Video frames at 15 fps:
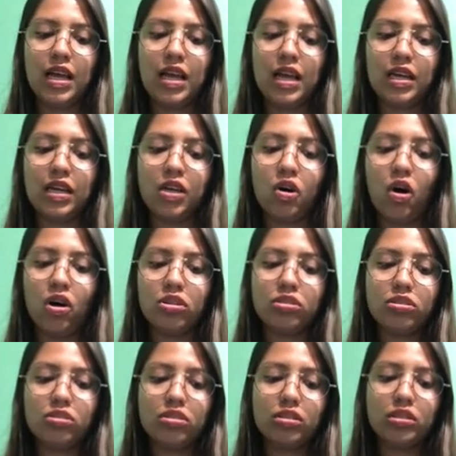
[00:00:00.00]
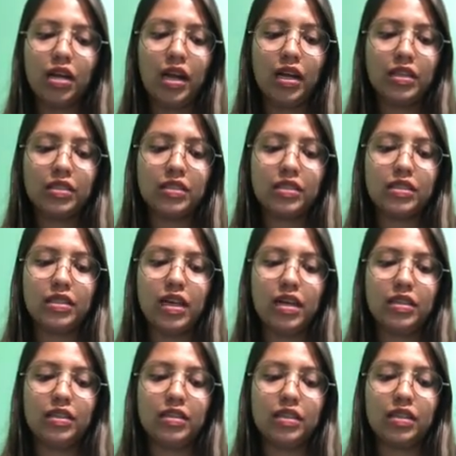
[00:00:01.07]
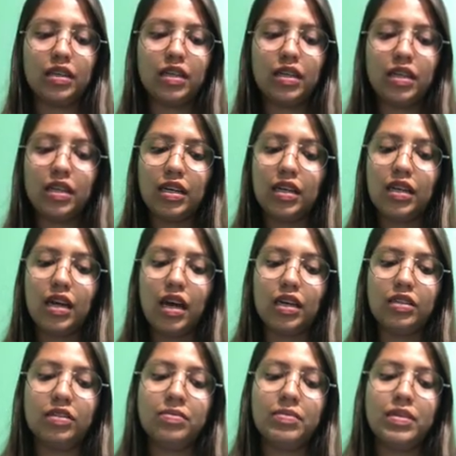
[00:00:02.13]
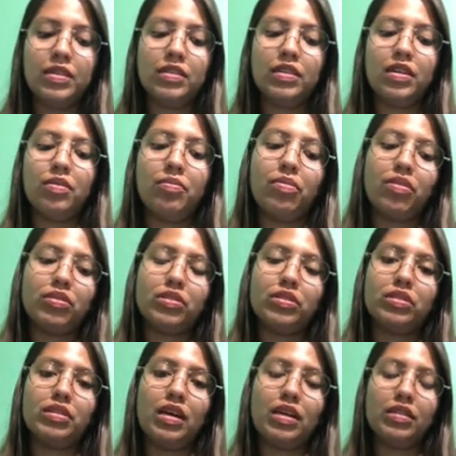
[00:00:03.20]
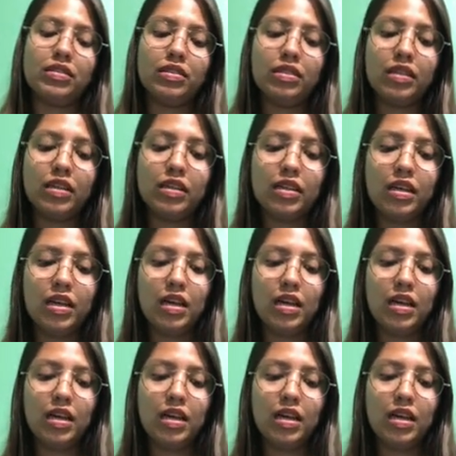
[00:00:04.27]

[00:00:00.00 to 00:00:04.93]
He also states that the key element in personality